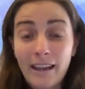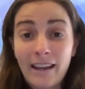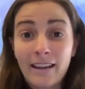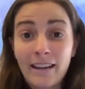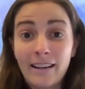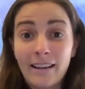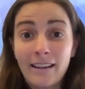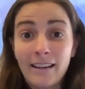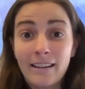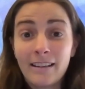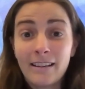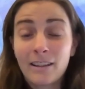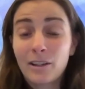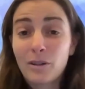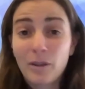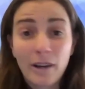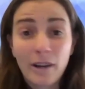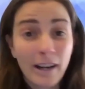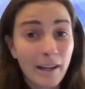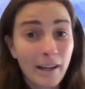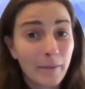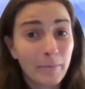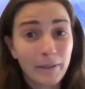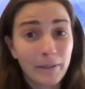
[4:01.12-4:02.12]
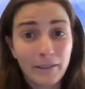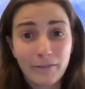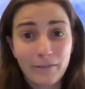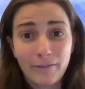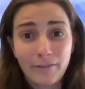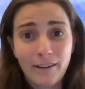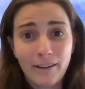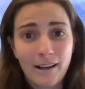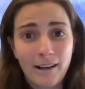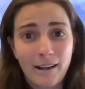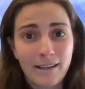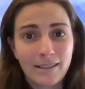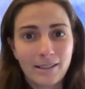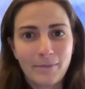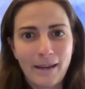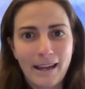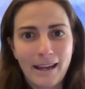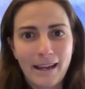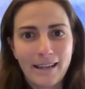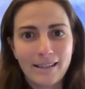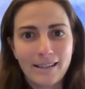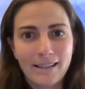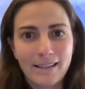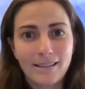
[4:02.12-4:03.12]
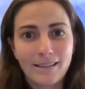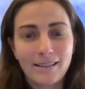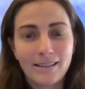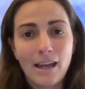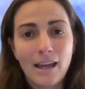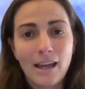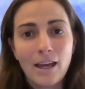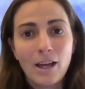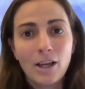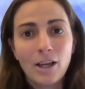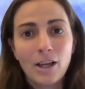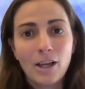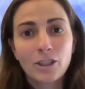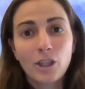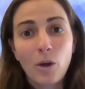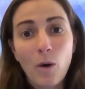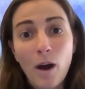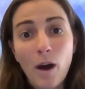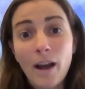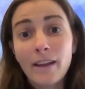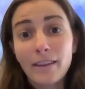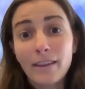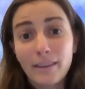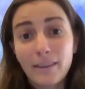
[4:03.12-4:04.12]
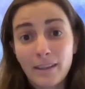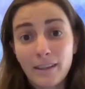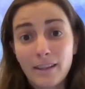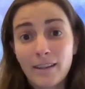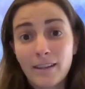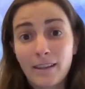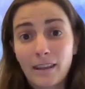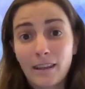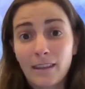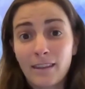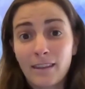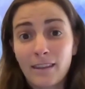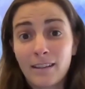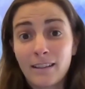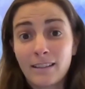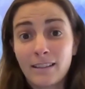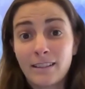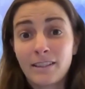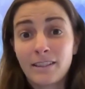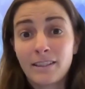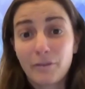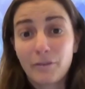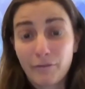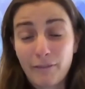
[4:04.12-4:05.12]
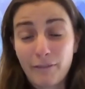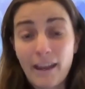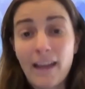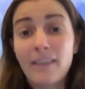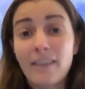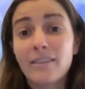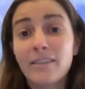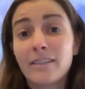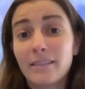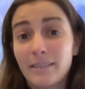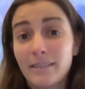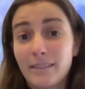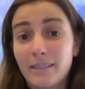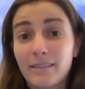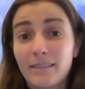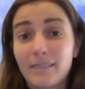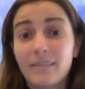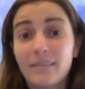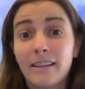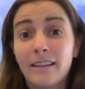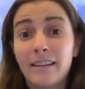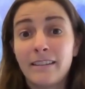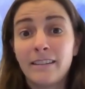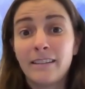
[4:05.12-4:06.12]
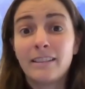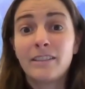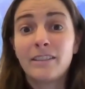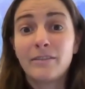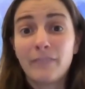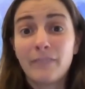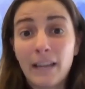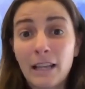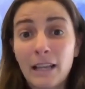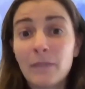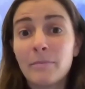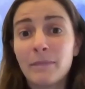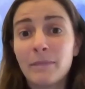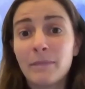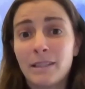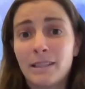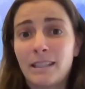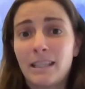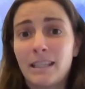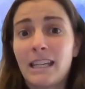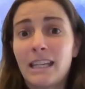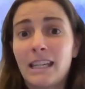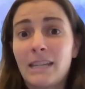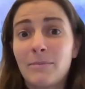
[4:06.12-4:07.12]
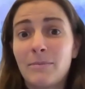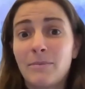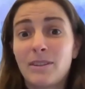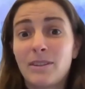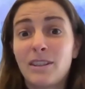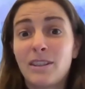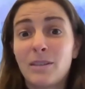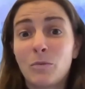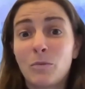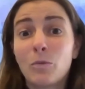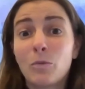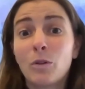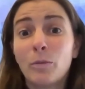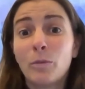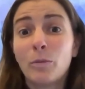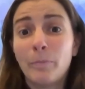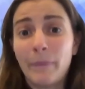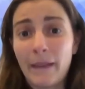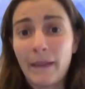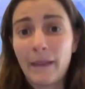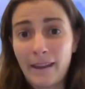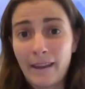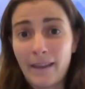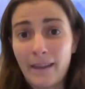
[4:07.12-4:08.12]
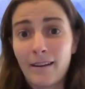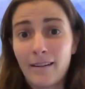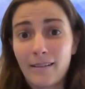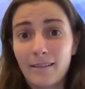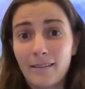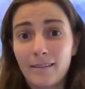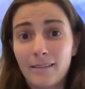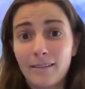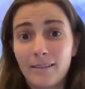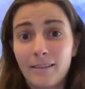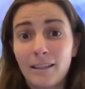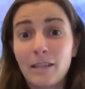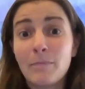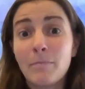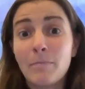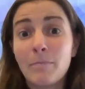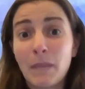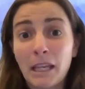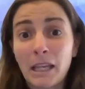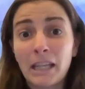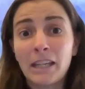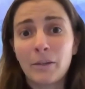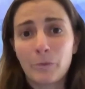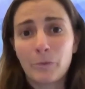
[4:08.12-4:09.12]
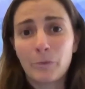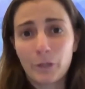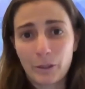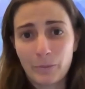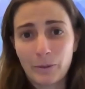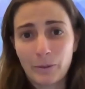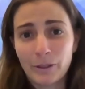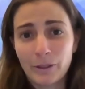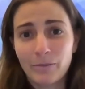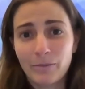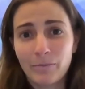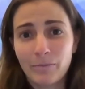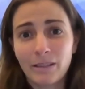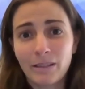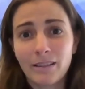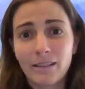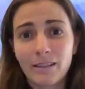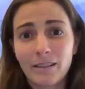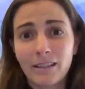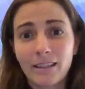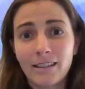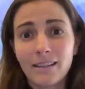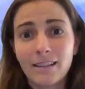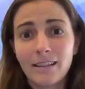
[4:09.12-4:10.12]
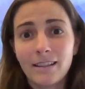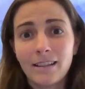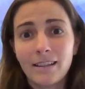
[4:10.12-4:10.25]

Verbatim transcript: at an incredibly fast pace. So I think that it's the founders and the development teams that will bear the immediate responsibility.